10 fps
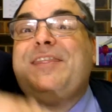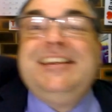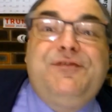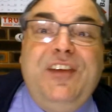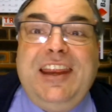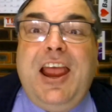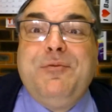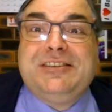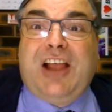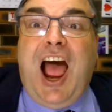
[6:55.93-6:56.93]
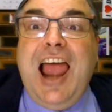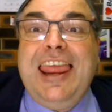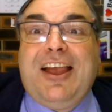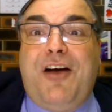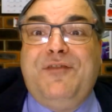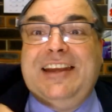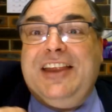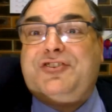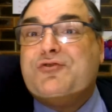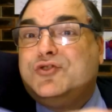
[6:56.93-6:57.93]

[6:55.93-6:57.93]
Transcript: This video is highly confidential.